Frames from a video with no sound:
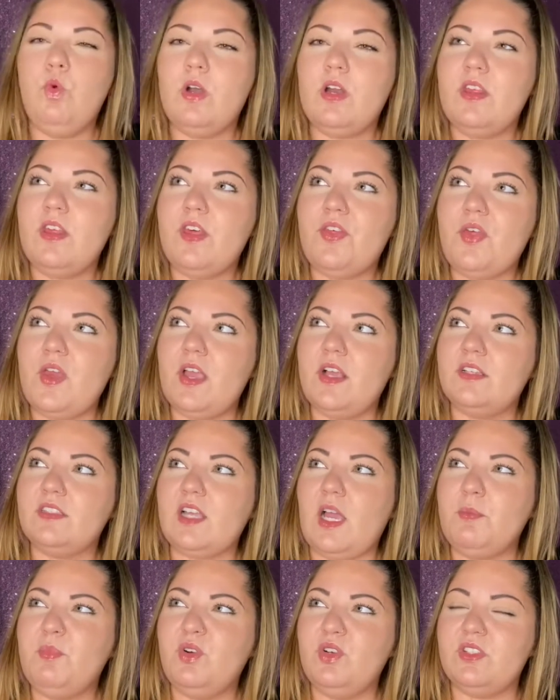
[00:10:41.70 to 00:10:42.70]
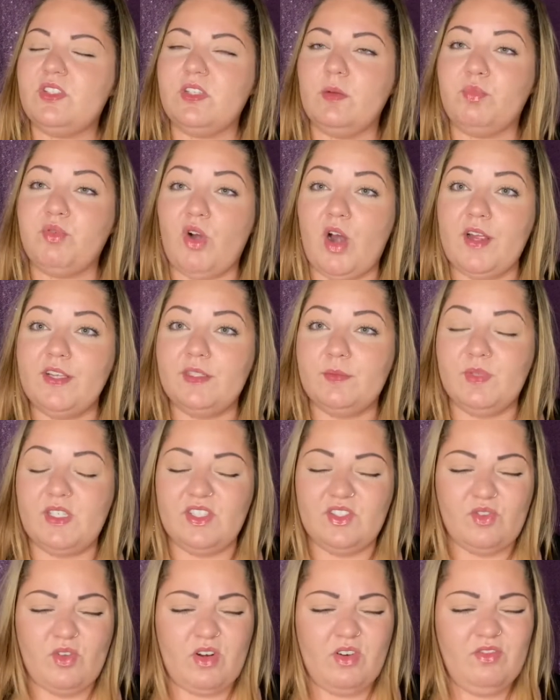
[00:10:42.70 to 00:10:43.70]
of the things I put surprise me,
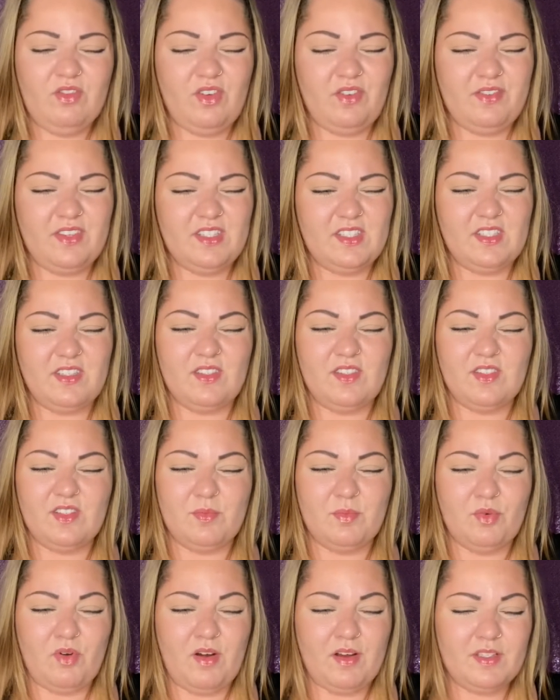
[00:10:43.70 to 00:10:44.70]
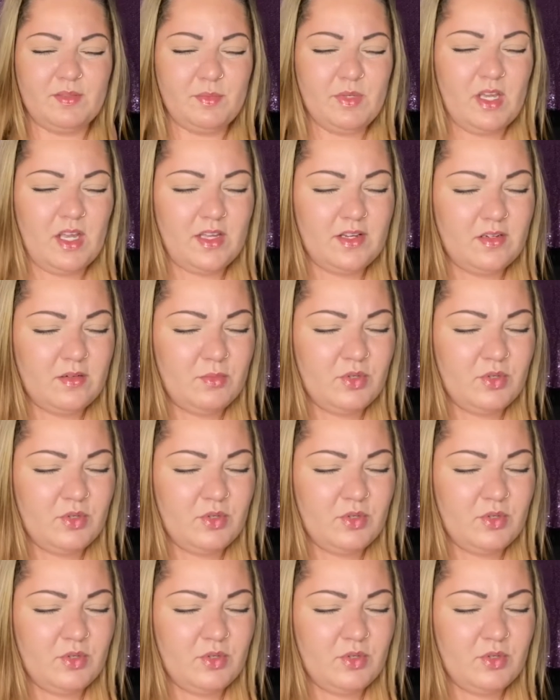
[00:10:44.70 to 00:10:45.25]
so I don't know if this is the surprise me item or